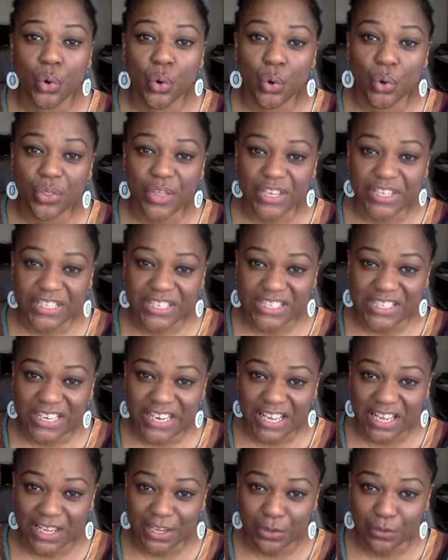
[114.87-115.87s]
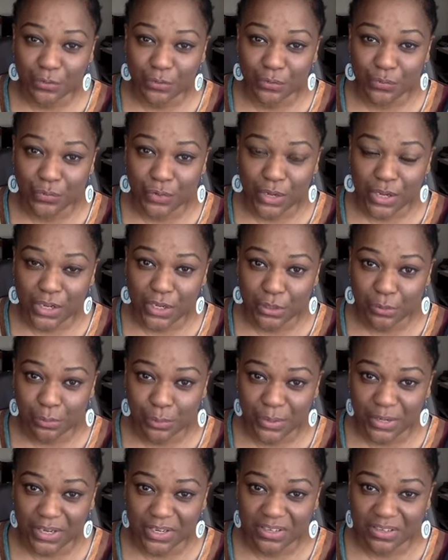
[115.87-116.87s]
or that his life
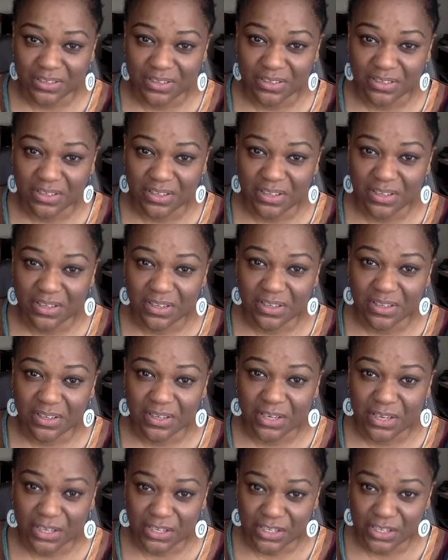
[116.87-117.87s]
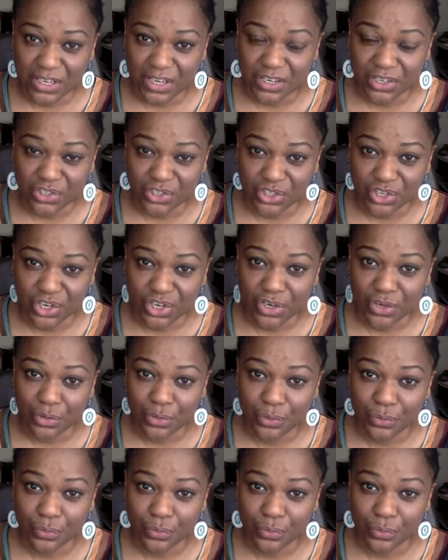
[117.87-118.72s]
had been in danger.